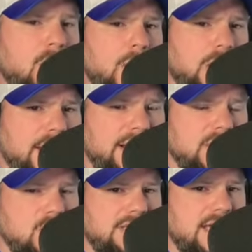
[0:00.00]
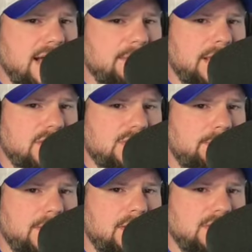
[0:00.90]
One quick newsy item here is the
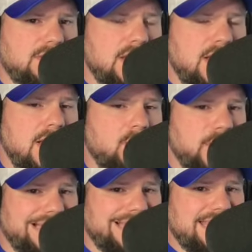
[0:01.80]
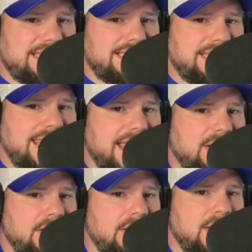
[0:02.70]
Bills released
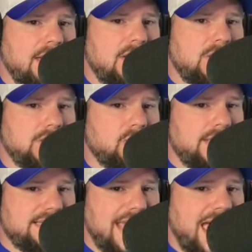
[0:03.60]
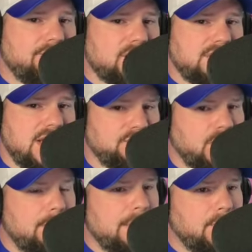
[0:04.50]
kicker Lucas Havrasik
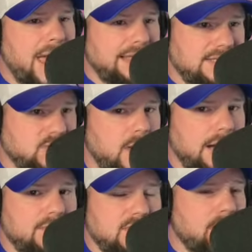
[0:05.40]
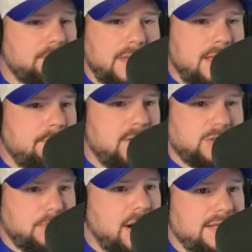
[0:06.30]
from the practice squad. So
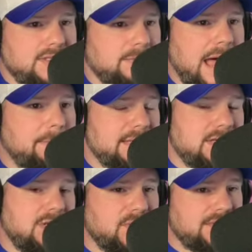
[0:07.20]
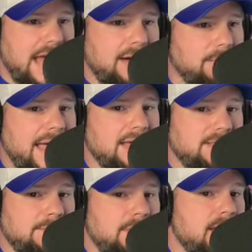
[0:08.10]
Bills brought in some competition for Tyler
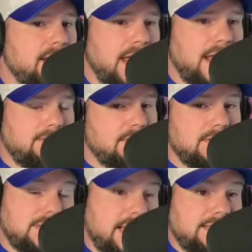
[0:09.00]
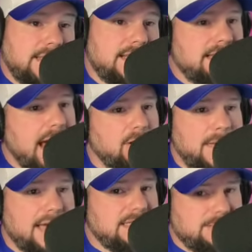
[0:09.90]
Bass. And since then, Tyler
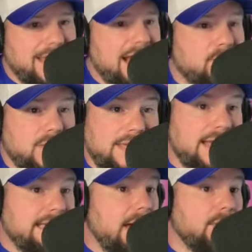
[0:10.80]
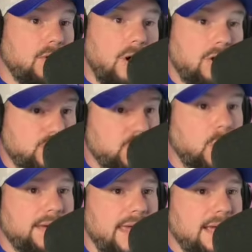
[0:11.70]
Bass has made every kick. Now, they're all
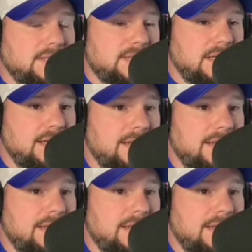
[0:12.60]
short kicks.